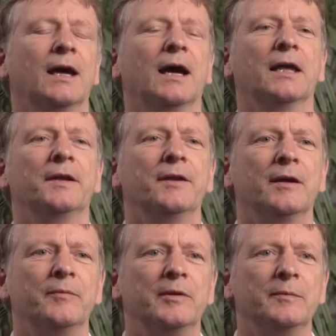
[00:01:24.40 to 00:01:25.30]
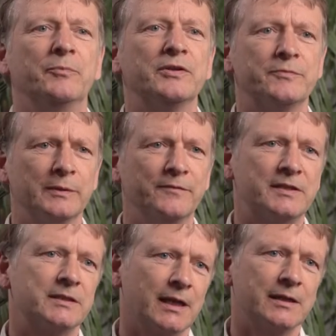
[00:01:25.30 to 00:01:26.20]
and I'm the principal
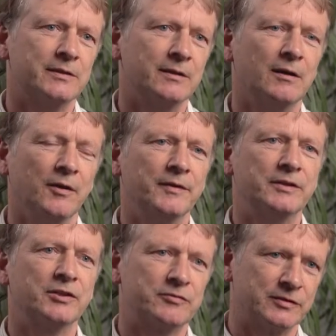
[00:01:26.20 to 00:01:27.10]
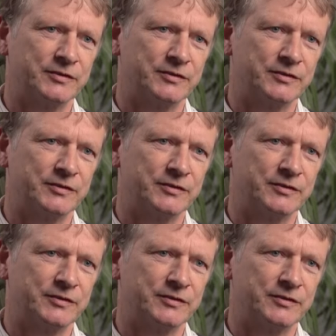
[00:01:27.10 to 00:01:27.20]
investigator on the industrial